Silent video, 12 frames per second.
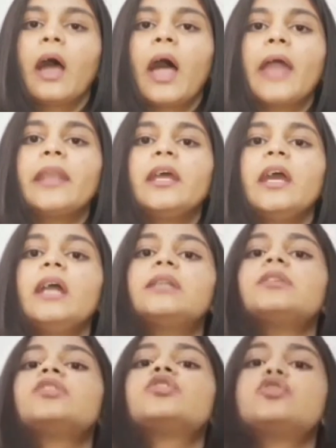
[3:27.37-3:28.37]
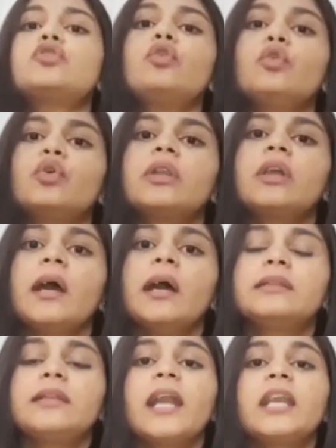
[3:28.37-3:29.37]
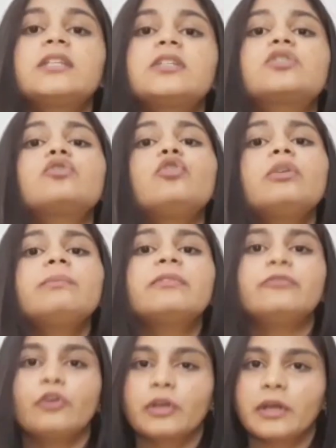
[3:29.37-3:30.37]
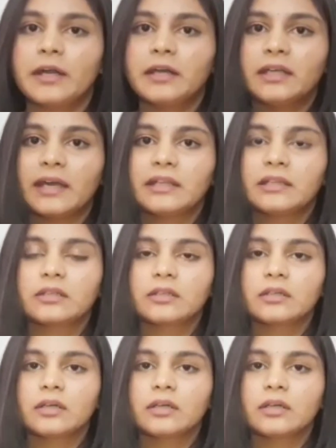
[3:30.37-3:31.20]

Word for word: and it is shown that soon before her death